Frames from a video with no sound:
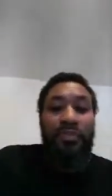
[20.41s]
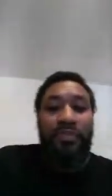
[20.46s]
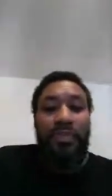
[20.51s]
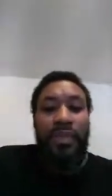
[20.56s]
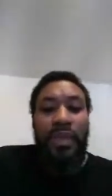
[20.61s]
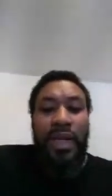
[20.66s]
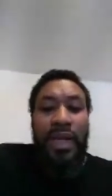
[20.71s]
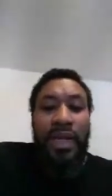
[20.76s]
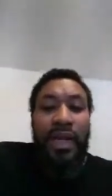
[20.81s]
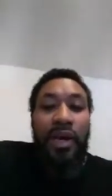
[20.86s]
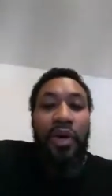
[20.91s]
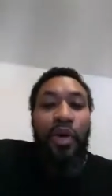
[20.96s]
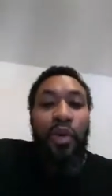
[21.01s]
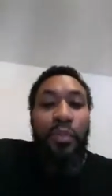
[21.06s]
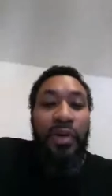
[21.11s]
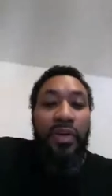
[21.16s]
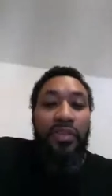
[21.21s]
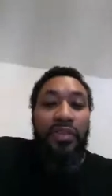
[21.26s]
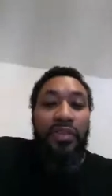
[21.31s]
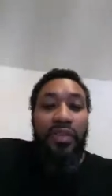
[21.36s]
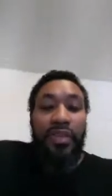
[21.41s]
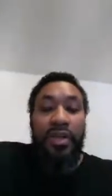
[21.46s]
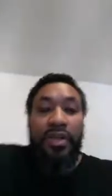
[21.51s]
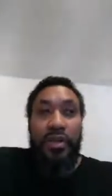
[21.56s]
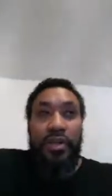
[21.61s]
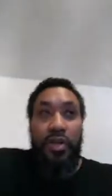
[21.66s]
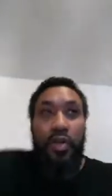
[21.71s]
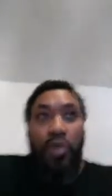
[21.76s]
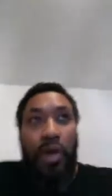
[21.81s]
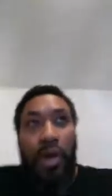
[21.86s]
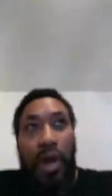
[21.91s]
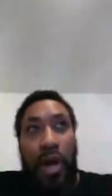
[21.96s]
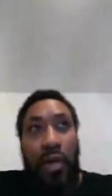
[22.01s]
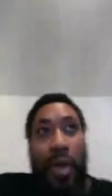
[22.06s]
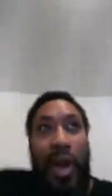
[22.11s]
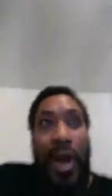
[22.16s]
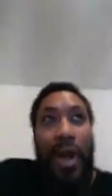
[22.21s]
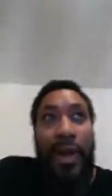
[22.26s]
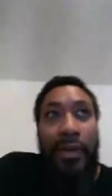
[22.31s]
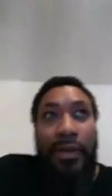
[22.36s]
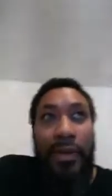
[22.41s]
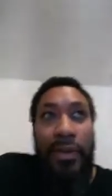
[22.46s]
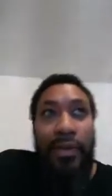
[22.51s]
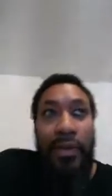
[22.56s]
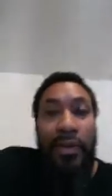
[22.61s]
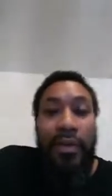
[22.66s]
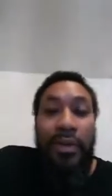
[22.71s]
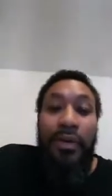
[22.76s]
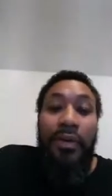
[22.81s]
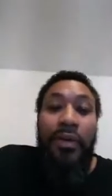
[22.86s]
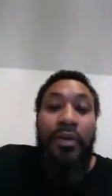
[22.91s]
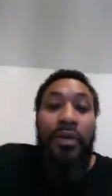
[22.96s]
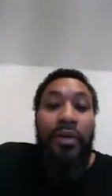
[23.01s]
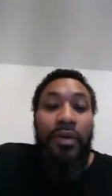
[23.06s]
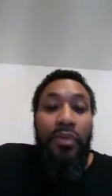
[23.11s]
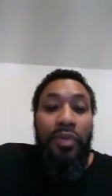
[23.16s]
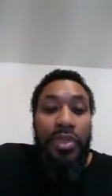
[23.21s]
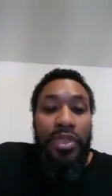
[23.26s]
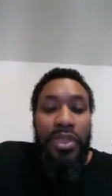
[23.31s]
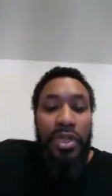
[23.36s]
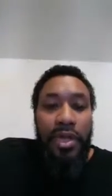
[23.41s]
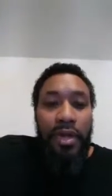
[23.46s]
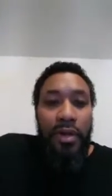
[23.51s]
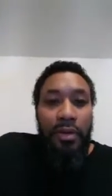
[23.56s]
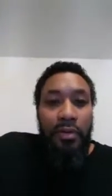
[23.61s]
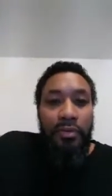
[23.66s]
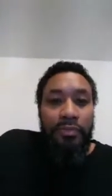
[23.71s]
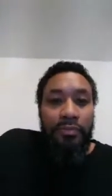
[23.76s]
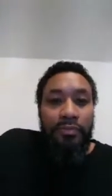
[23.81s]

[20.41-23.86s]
And I hope everything is going all right with y'all.